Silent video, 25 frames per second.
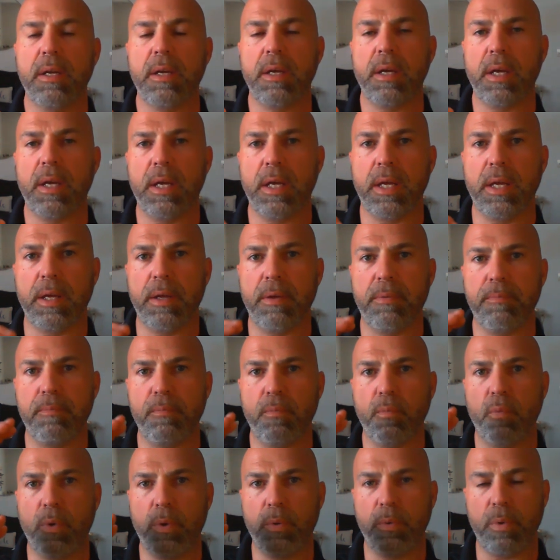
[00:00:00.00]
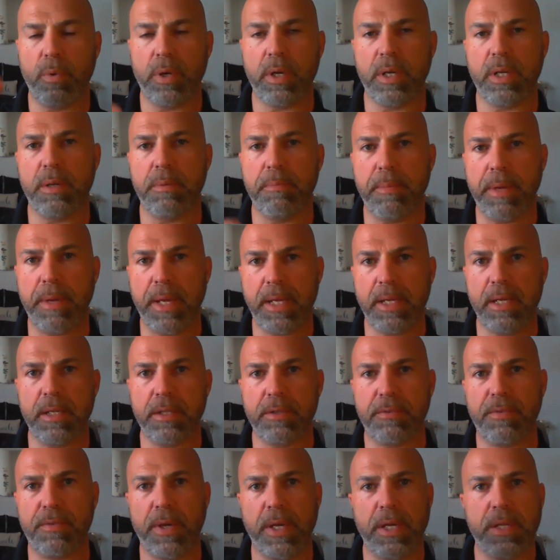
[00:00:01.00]
When we're in the
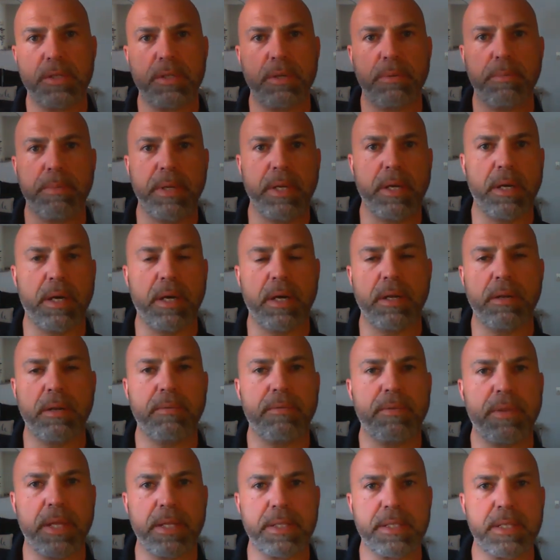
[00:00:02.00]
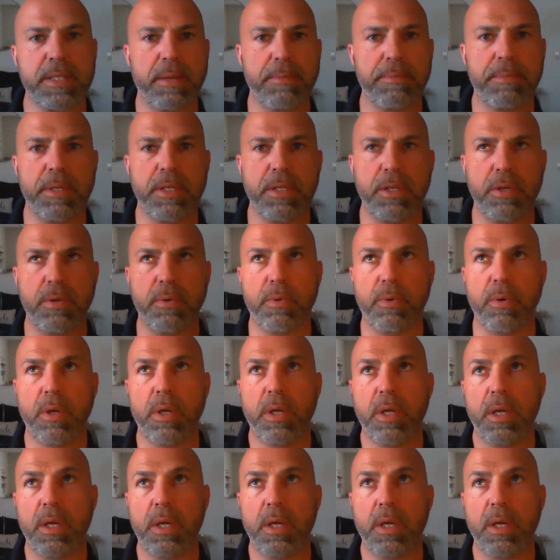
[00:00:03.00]
maintenance phase or beyond, if that's something you